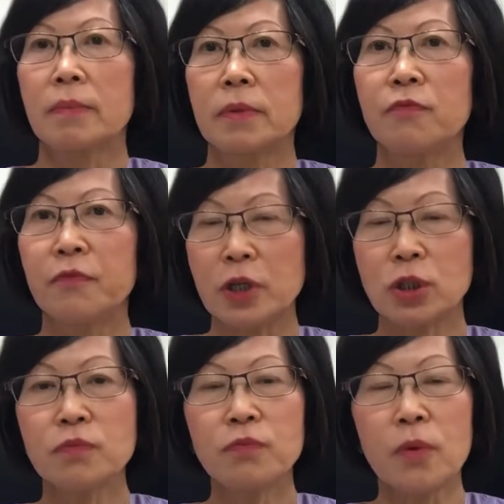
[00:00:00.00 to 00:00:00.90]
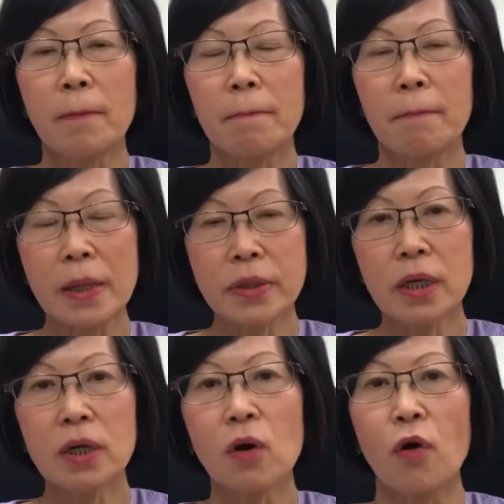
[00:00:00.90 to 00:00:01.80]
infection from
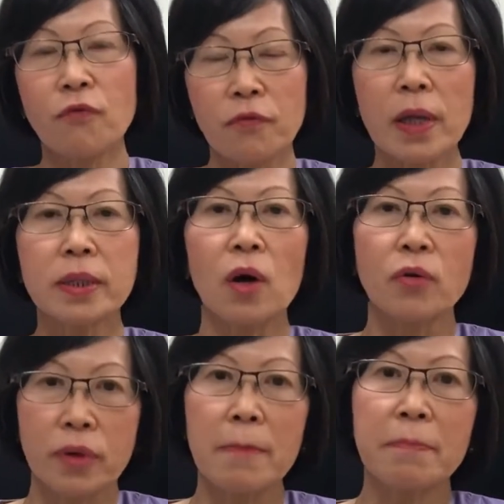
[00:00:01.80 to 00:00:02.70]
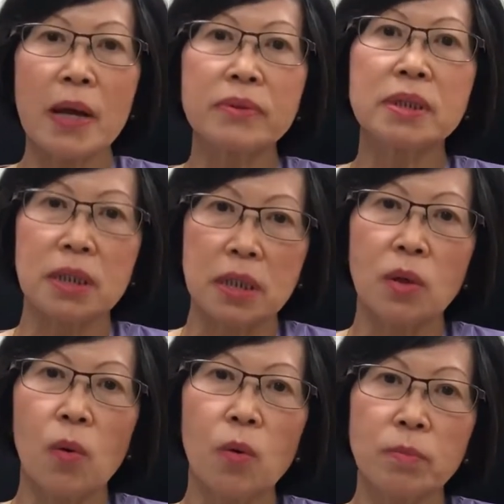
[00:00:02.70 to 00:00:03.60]
mother or father or grandparents in the
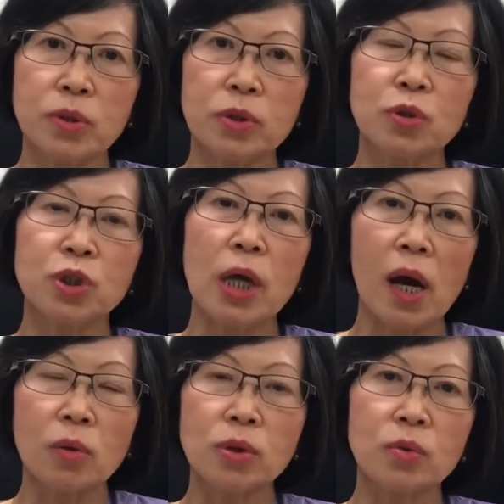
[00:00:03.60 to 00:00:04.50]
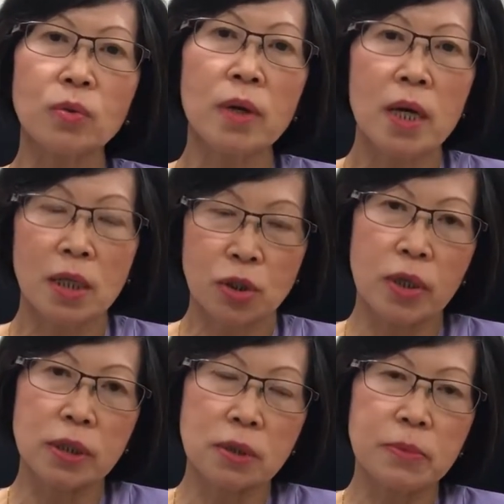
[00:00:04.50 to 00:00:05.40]
home. So it's usually household
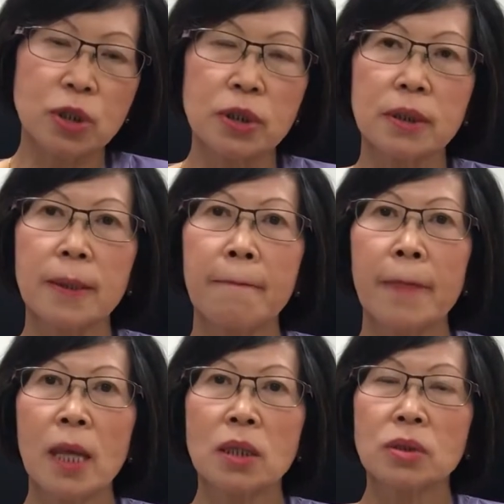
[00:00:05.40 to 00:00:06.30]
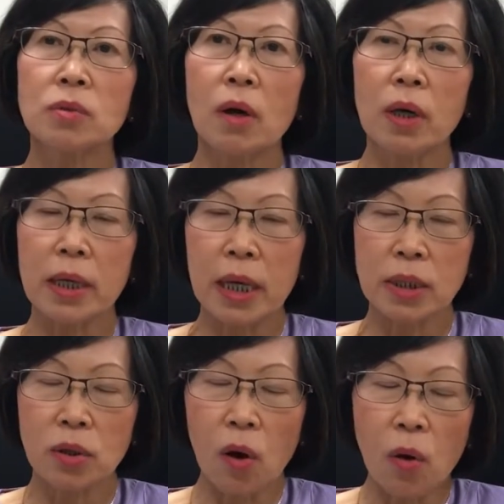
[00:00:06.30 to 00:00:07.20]
transmission. So,
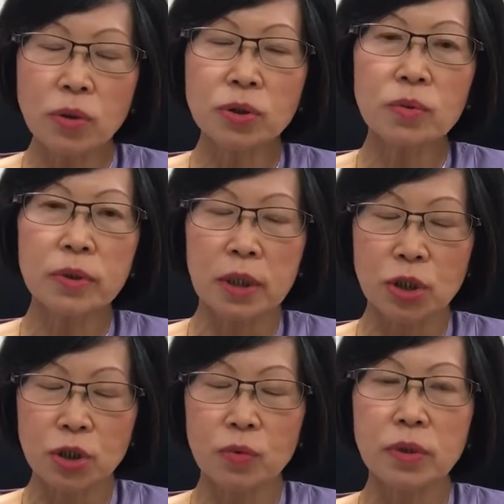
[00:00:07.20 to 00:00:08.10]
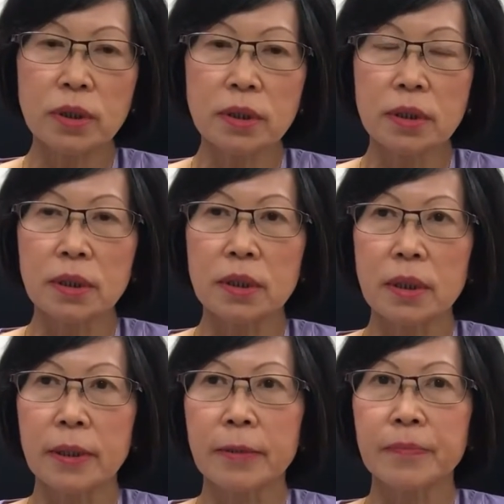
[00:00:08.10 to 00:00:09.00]
and also in children,
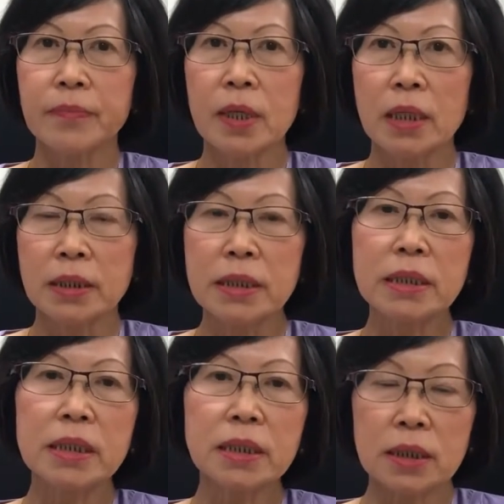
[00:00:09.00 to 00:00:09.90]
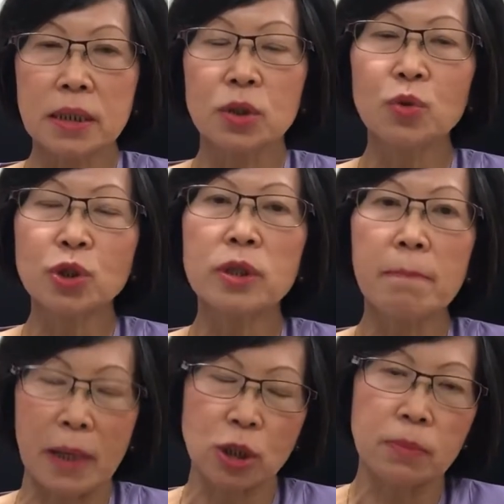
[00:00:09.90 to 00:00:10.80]
the disease is usually
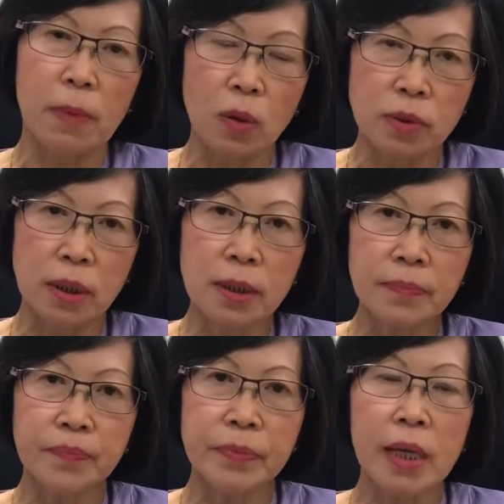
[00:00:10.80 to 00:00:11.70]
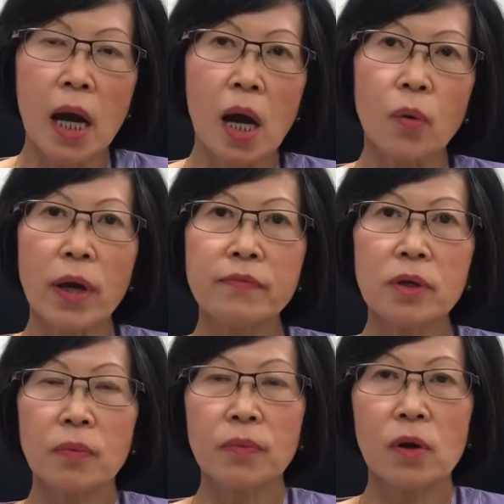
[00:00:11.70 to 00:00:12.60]
much milder. However,
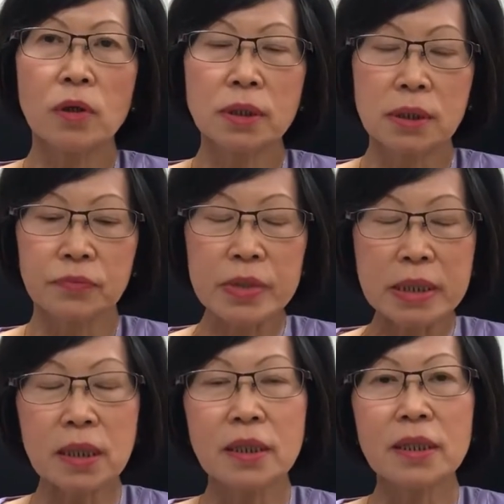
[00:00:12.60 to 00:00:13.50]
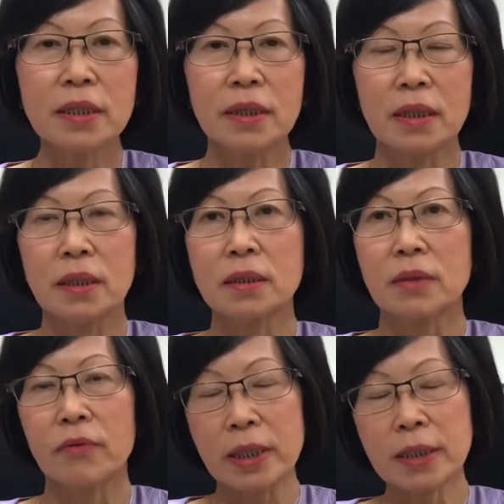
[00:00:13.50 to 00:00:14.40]
of course, recently there is a
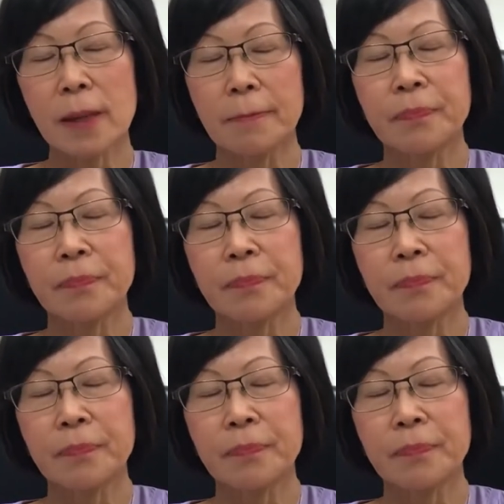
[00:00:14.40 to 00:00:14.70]
write-up